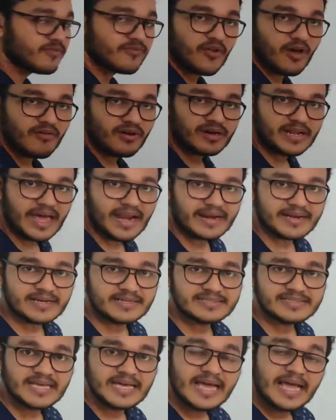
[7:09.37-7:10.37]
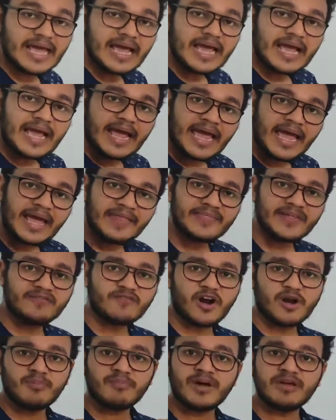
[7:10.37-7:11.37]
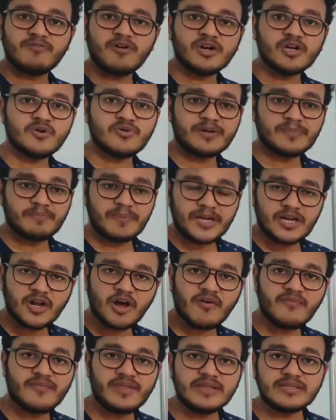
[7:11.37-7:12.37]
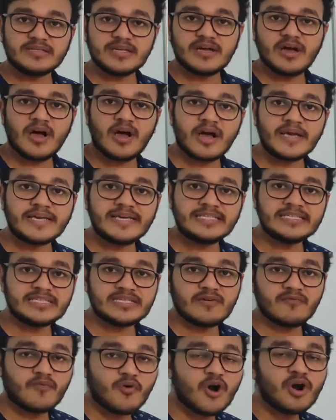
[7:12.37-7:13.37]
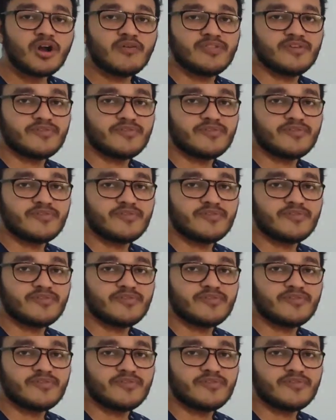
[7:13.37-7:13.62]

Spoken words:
flower characters, and then one by one you peel off the each word of the